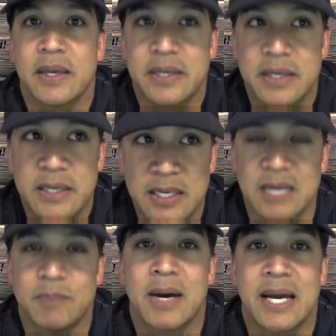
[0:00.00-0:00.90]

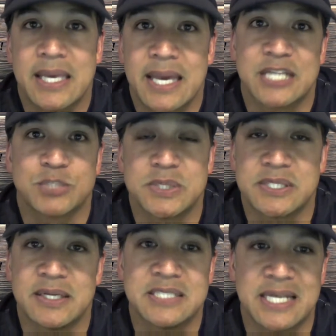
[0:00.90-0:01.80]
keep my catch
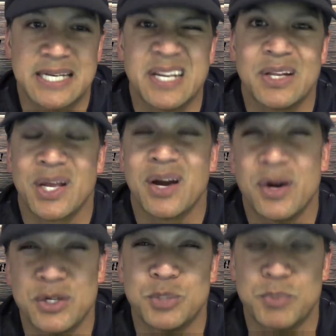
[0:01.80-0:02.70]
percentage at nearly
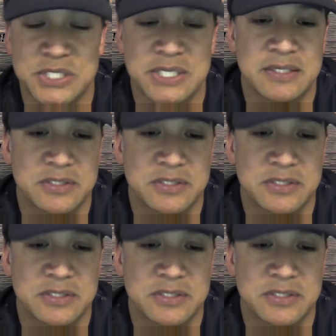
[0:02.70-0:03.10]
100%.